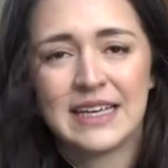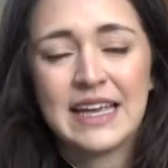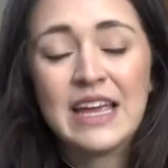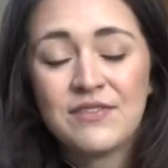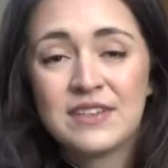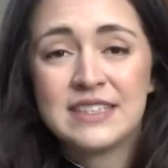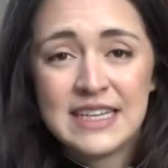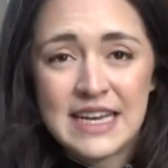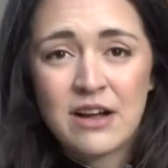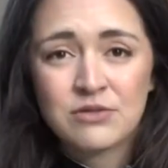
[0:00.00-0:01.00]
If the
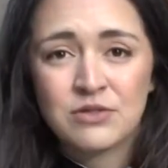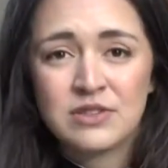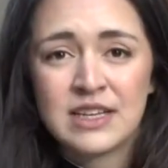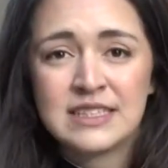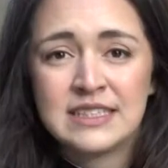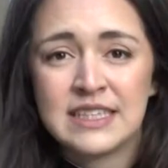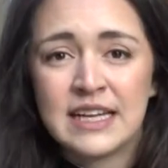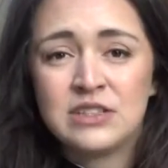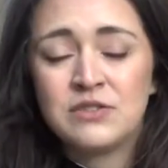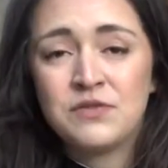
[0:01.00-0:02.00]
city council does
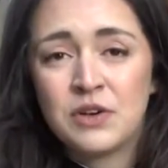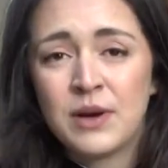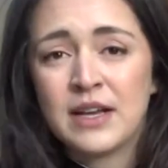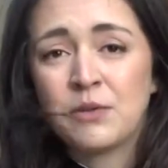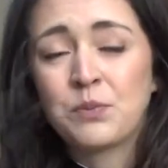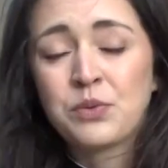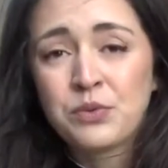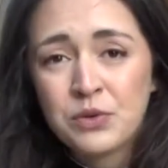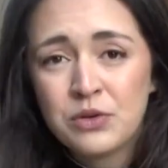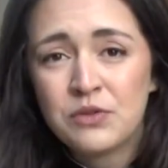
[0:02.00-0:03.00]
decide to vote and
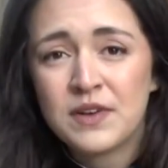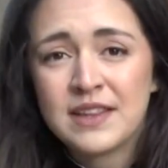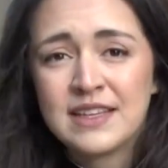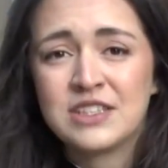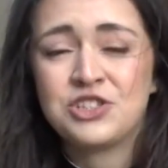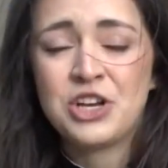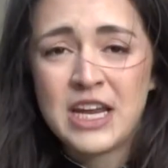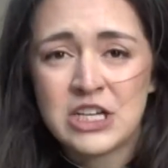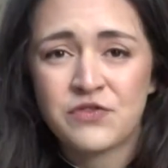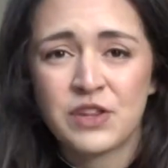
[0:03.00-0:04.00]
approve this
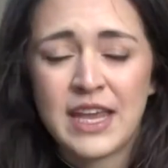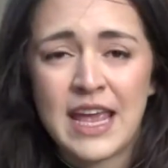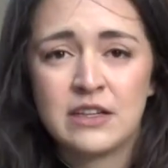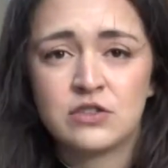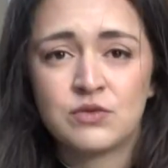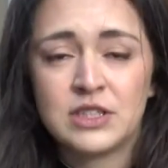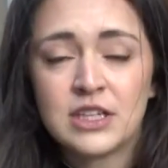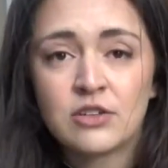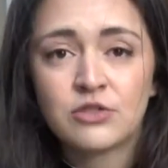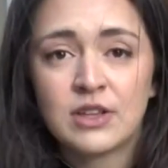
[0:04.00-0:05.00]
change for the Cannon Street
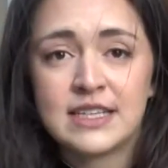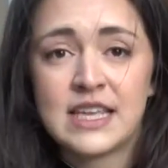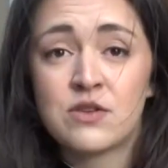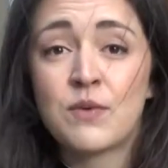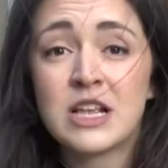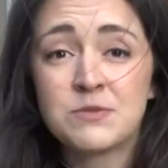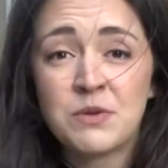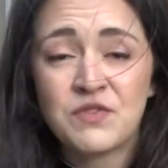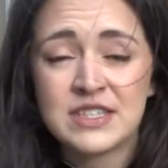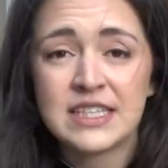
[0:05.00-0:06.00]
shelter, they say the
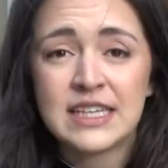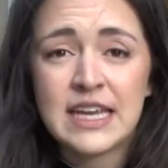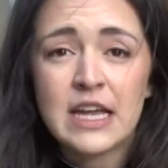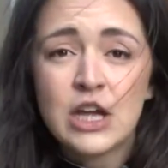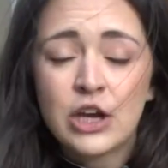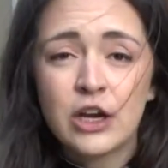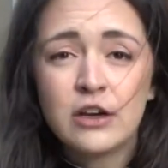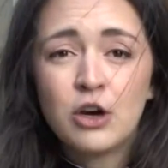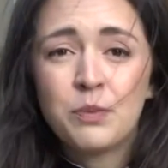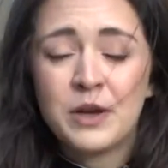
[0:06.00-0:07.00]
respite facility could
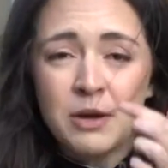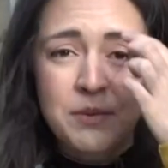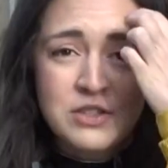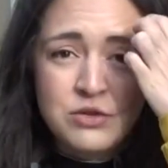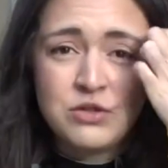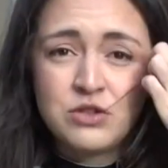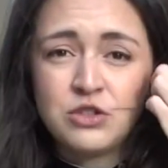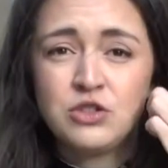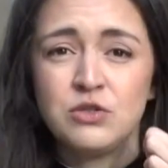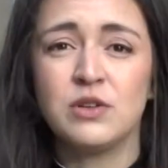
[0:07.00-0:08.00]
open up as soon as
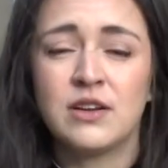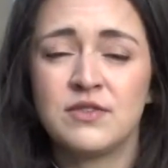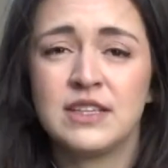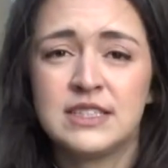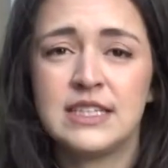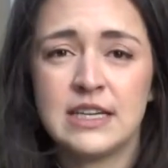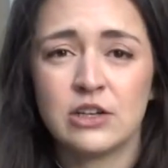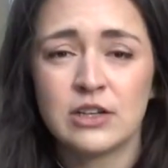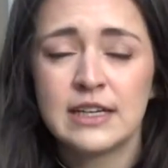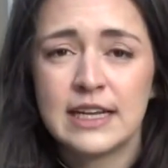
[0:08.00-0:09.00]
June of this year.